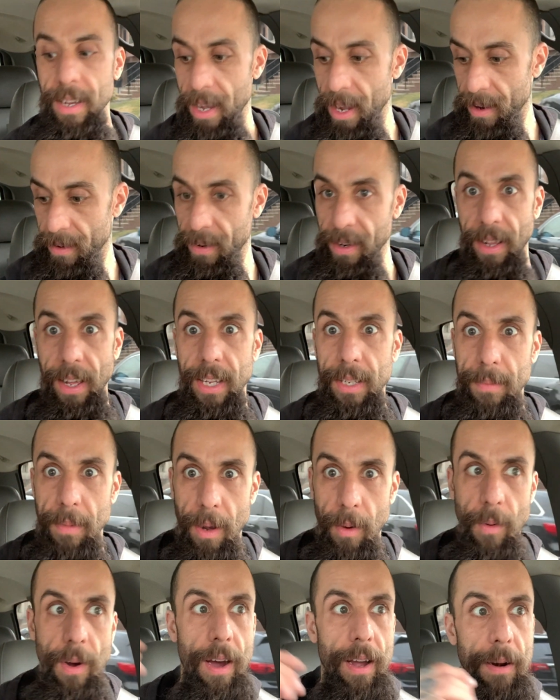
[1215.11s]
I realized my
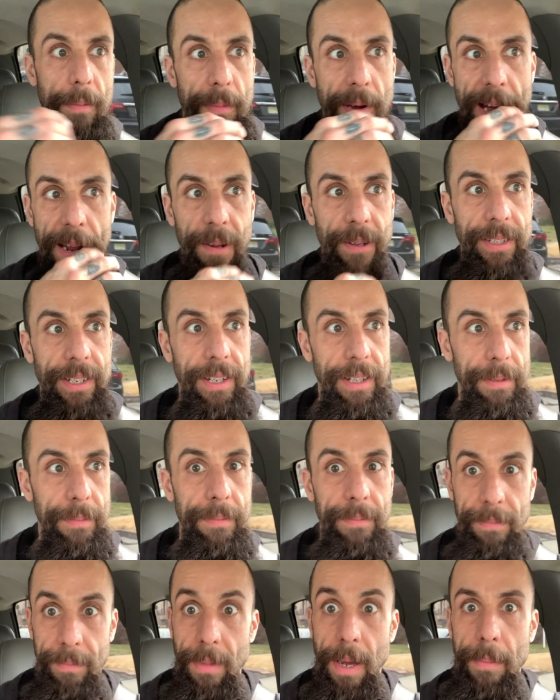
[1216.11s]
water bottle is
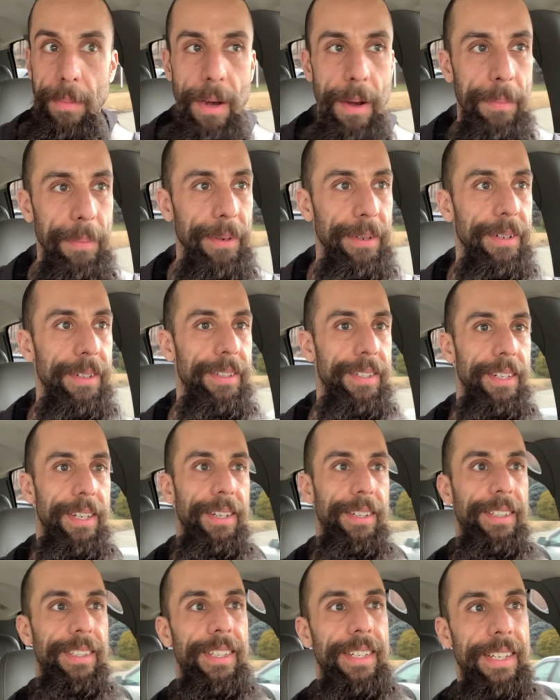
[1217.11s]
on my bumper,
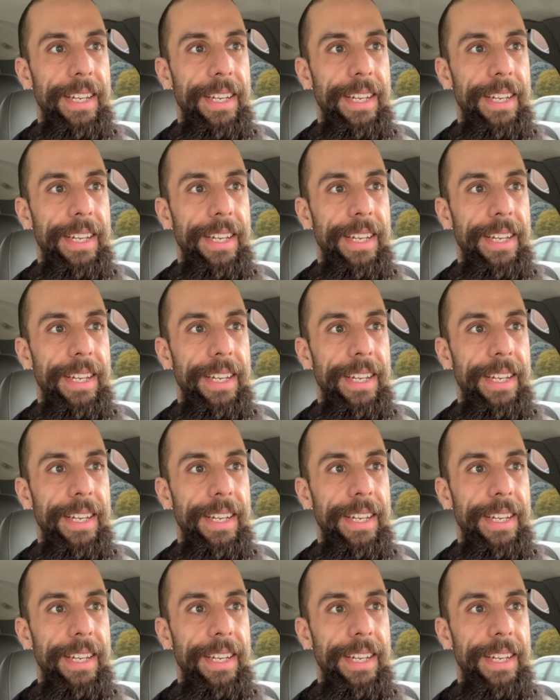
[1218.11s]
so